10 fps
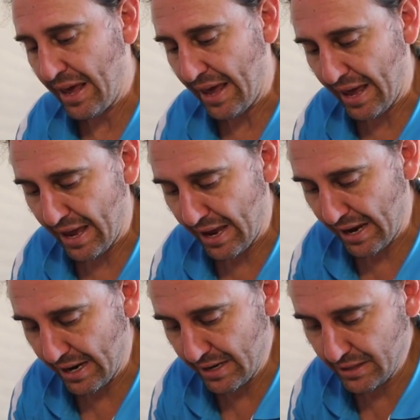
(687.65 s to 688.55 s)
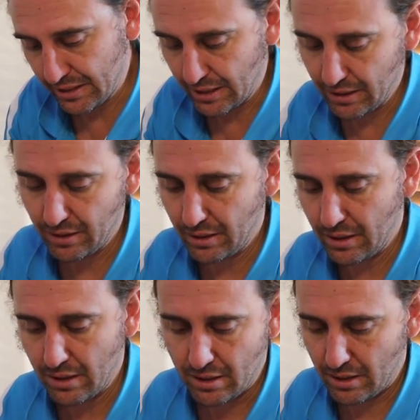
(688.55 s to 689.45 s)
and
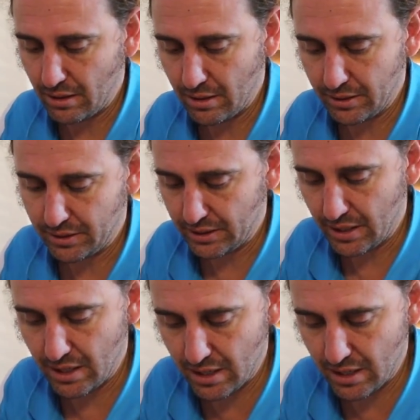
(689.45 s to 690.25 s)
let's see,